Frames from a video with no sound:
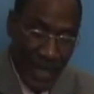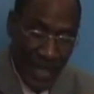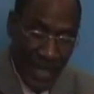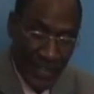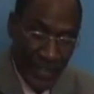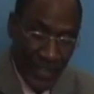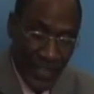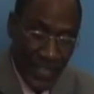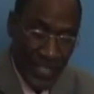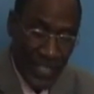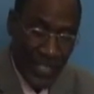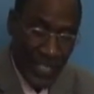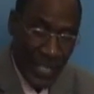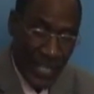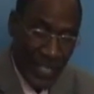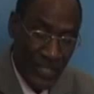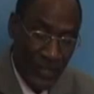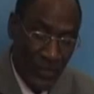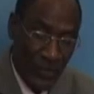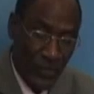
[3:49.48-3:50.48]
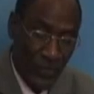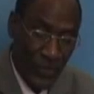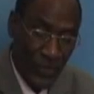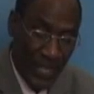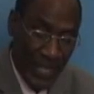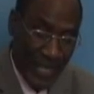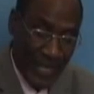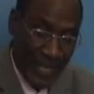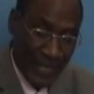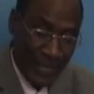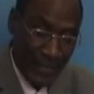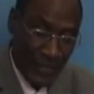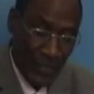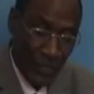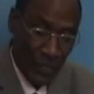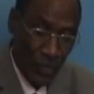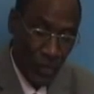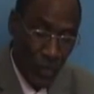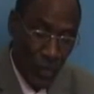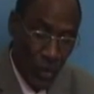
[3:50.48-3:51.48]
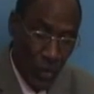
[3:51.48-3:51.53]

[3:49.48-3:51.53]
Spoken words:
and transfers